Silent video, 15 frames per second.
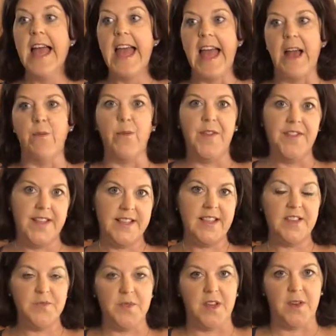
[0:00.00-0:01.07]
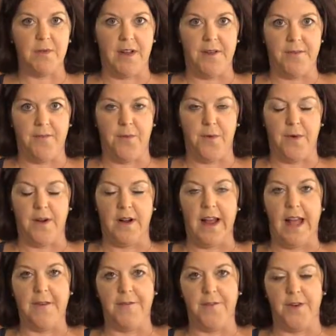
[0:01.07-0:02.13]
And what this is really great for
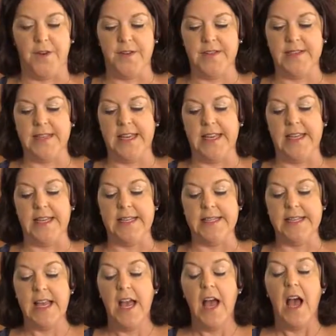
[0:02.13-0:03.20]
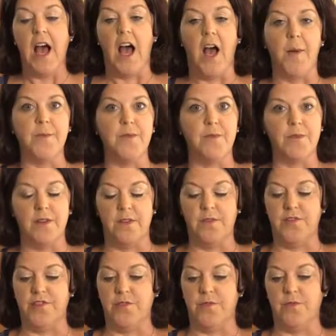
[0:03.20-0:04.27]
at first is you
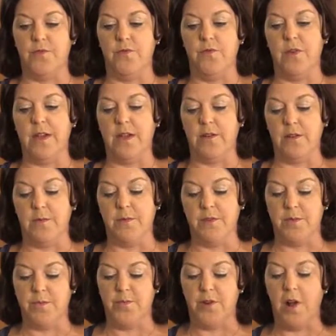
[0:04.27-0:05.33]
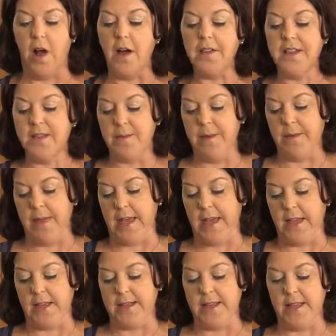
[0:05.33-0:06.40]
can put all these
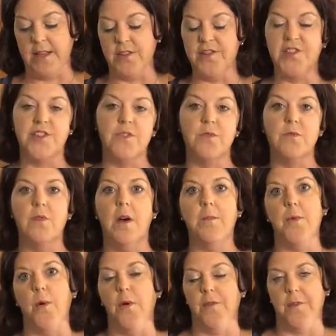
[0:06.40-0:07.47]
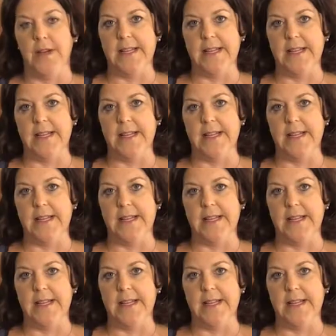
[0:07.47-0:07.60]
beanbags into a bowl, for